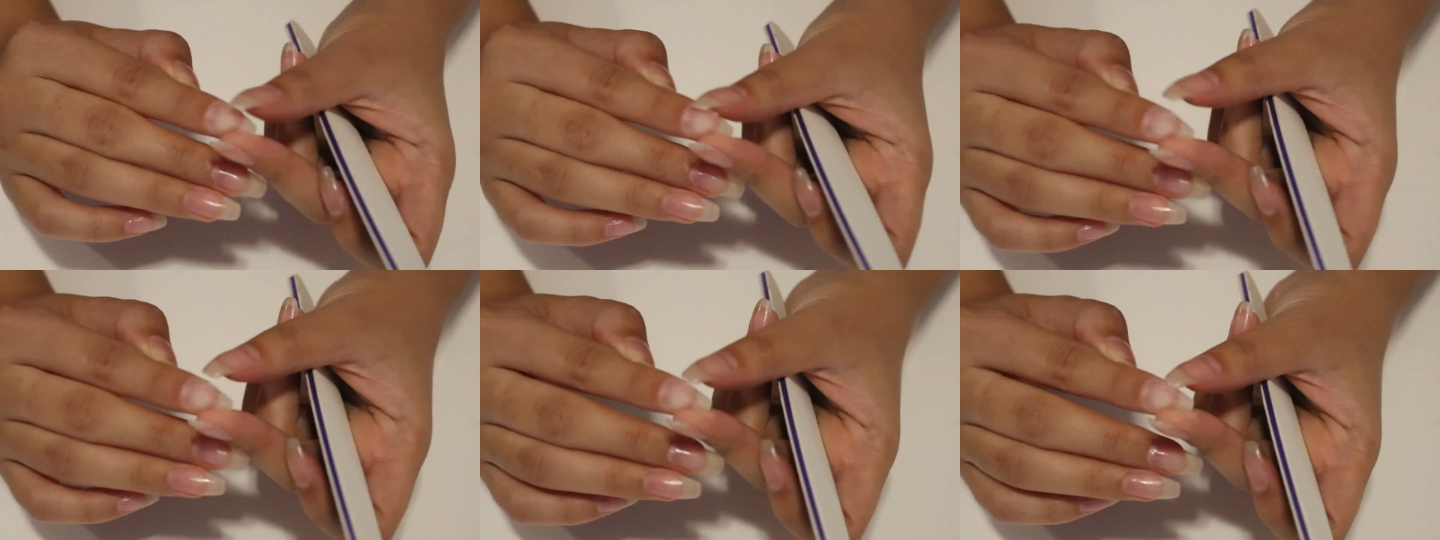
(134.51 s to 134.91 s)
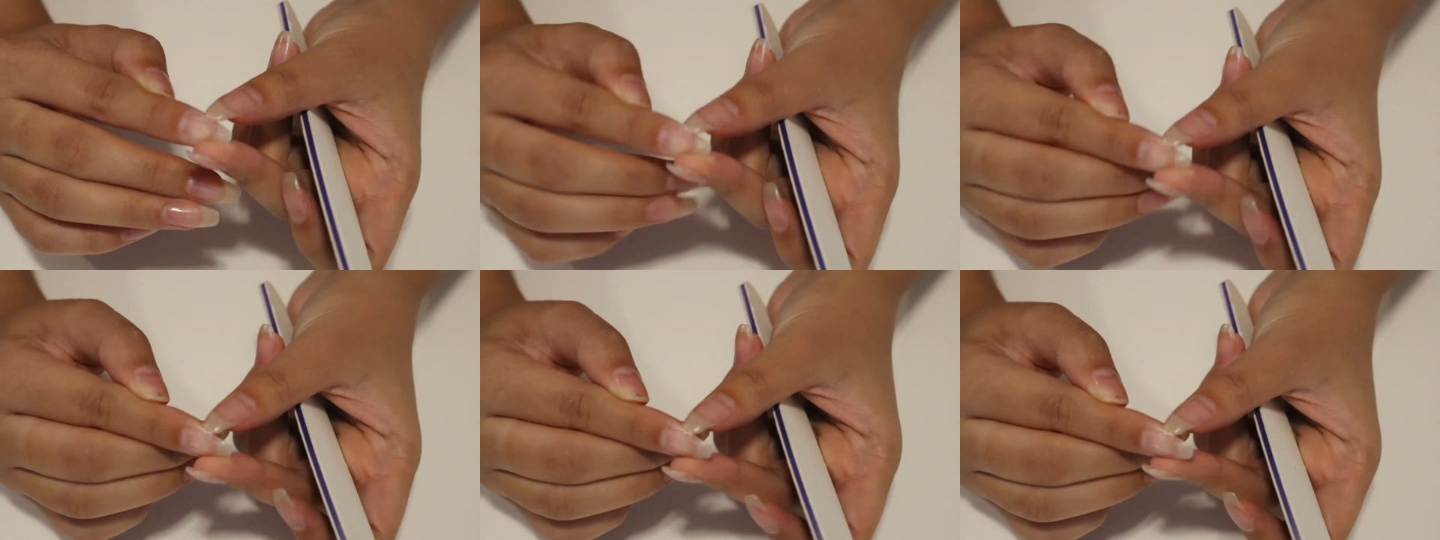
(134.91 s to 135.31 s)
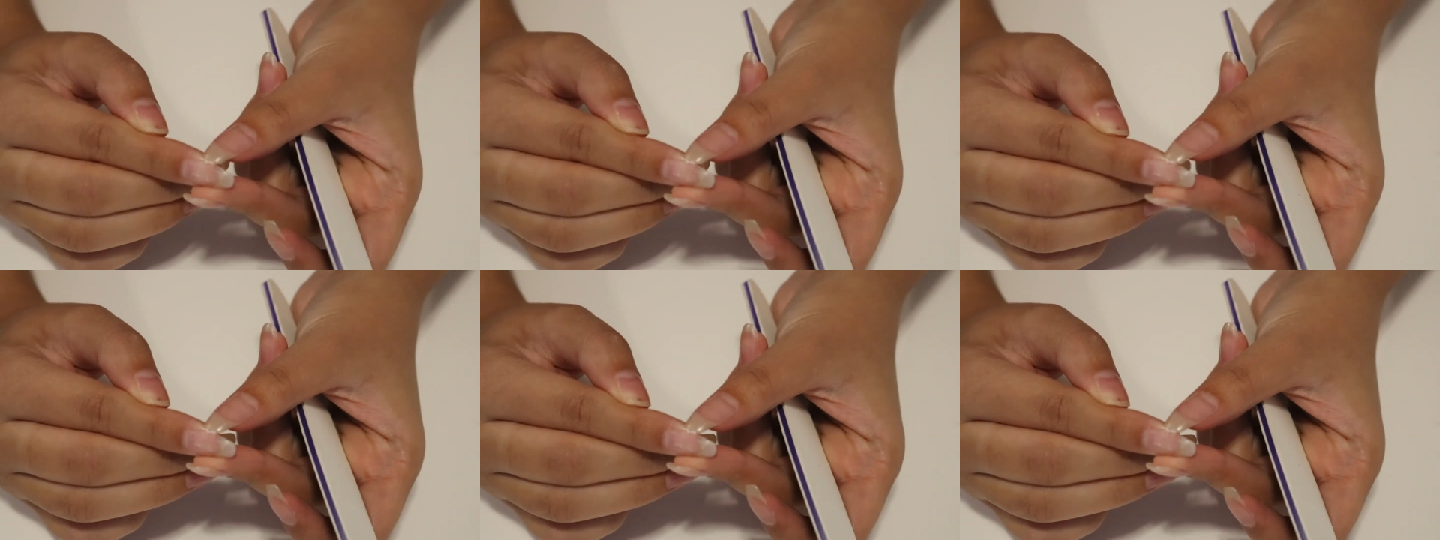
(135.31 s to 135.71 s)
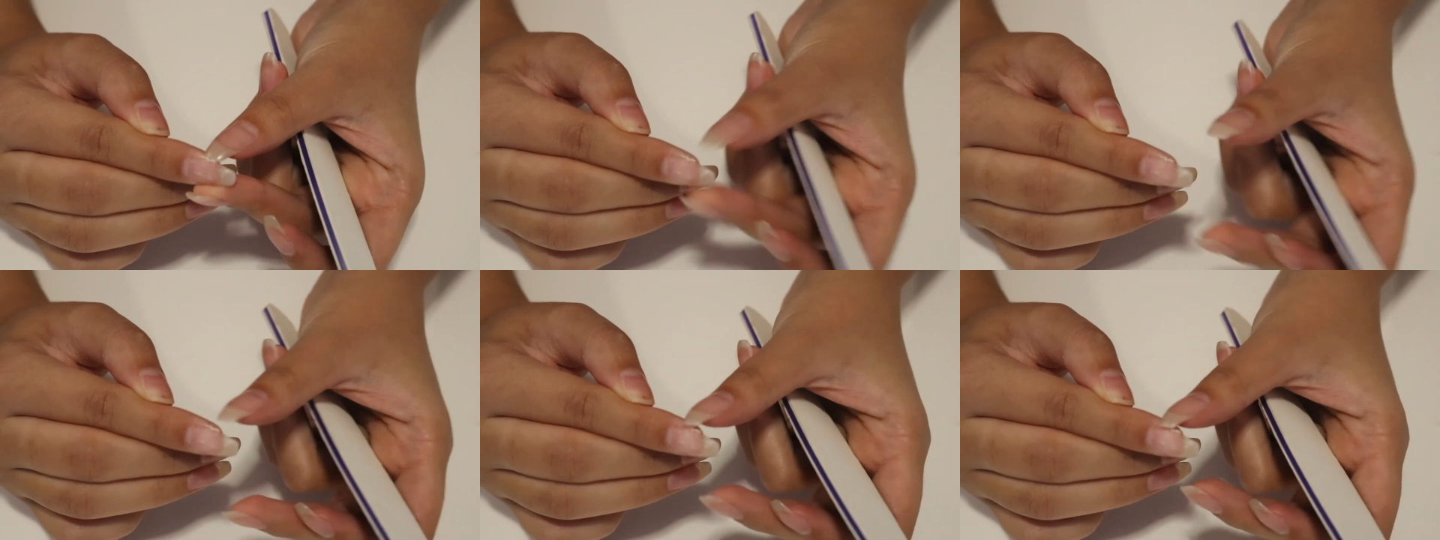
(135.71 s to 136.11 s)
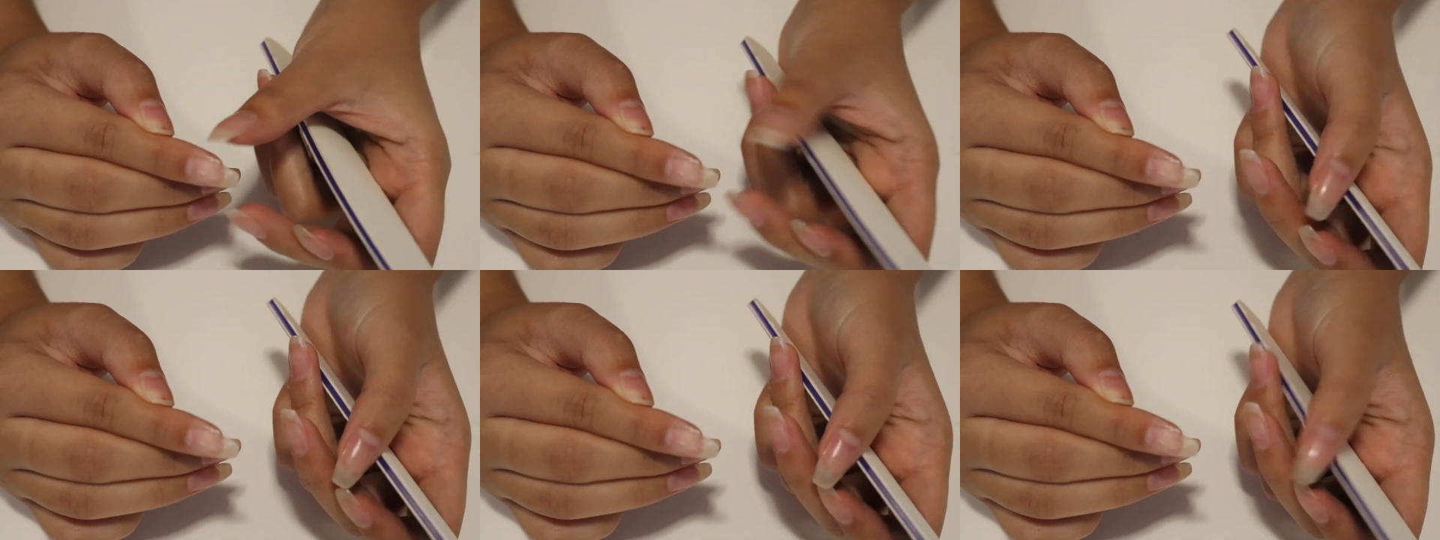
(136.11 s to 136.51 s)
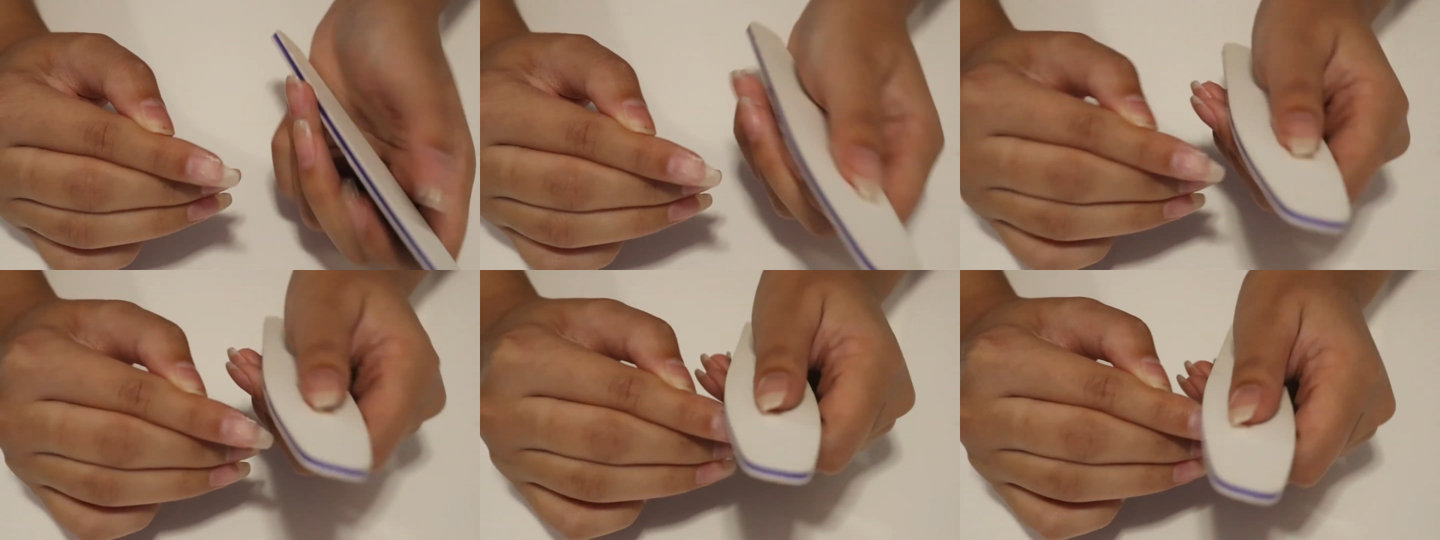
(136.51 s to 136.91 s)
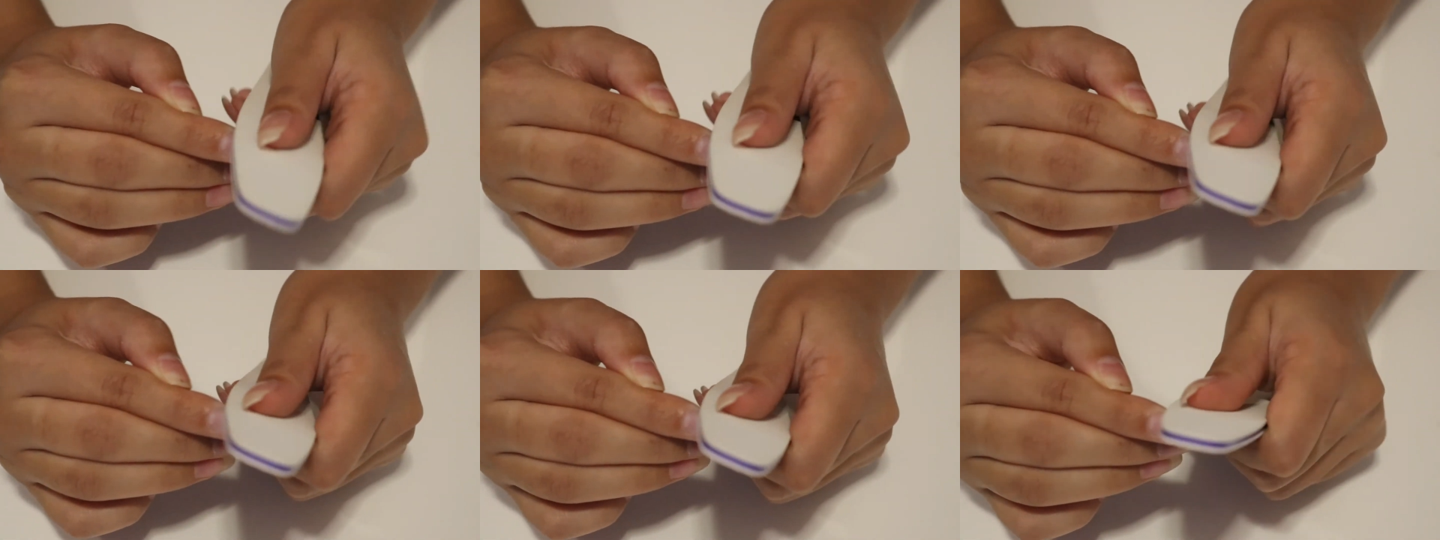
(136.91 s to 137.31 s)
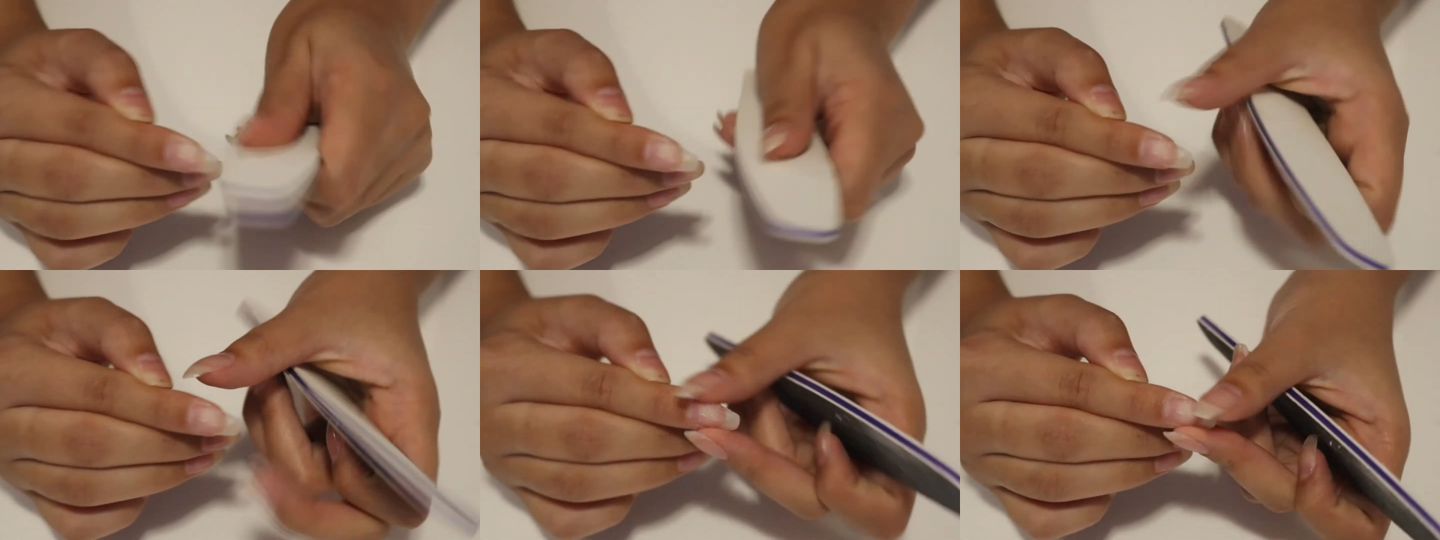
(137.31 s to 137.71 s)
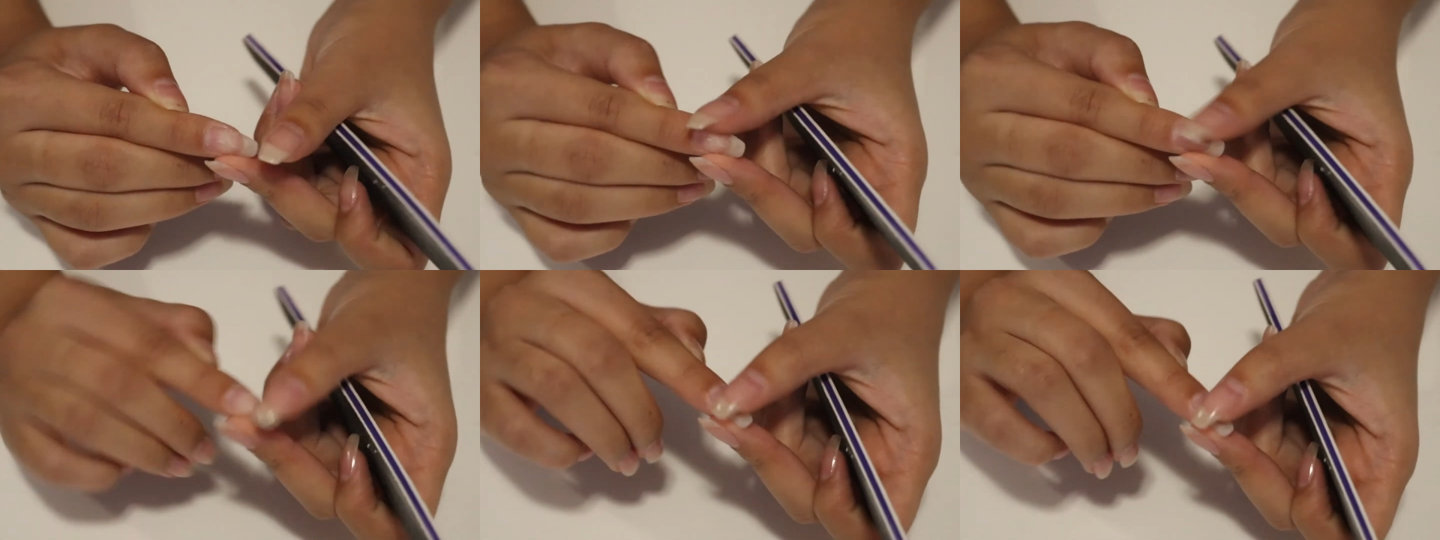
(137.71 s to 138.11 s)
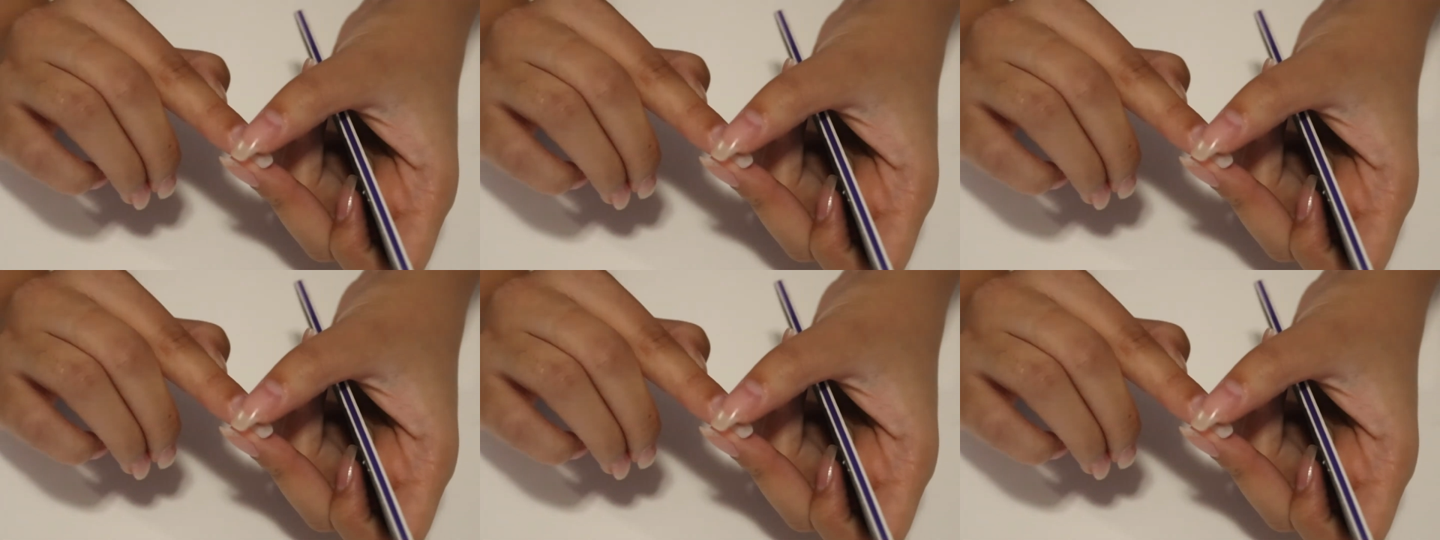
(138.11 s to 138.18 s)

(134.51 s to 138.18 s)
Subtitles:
No face is visible, so there are no lips to read.